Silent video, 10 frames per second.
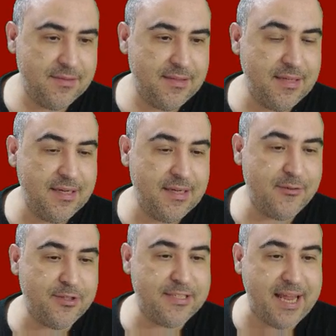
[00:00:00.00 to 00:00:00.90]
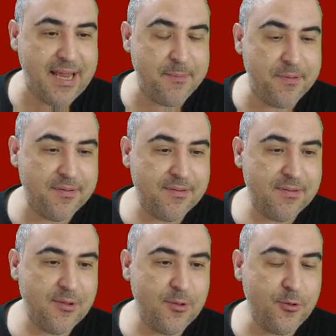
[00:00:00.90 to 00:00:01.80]
Rara to escape,
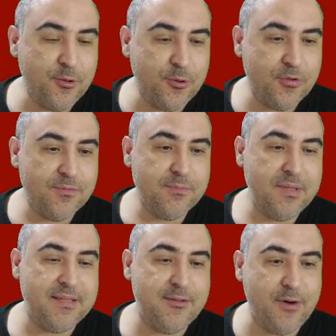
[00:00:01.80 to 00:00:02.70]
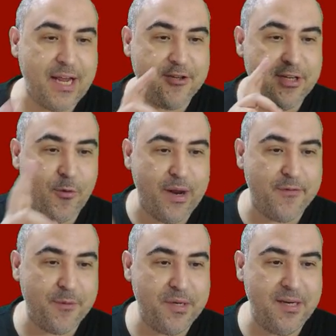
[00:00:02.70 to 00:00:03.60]
huru means direction away
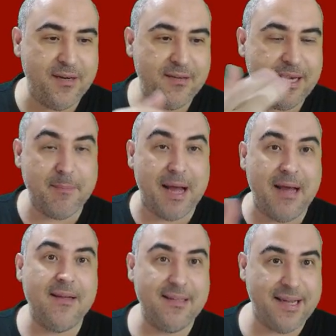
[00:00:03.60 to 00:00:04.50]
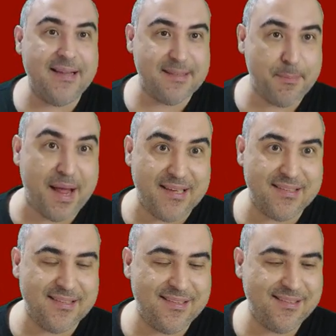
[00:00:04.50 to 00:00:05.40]
from here, and ma indicates the
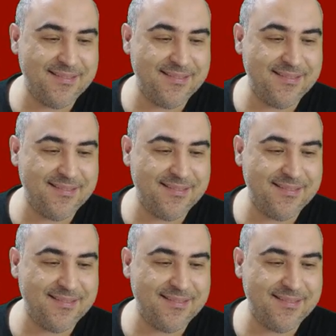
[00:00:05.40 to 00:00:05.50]
past.